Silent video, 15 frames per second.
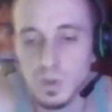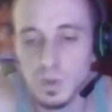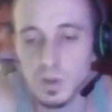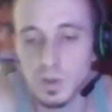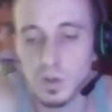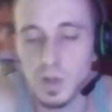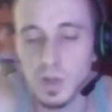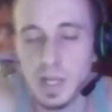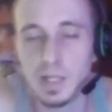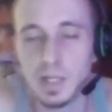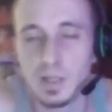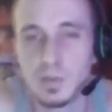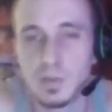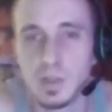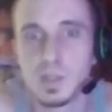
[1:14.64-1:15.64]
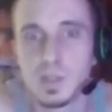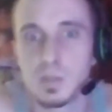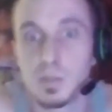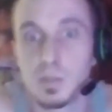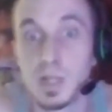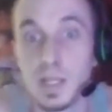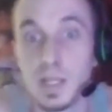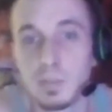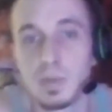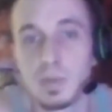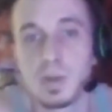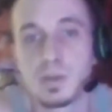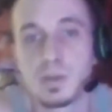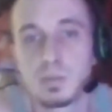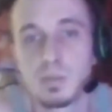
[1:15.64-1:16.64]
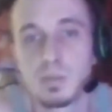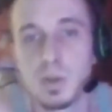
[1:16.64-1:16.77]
the whole idea of this is blending both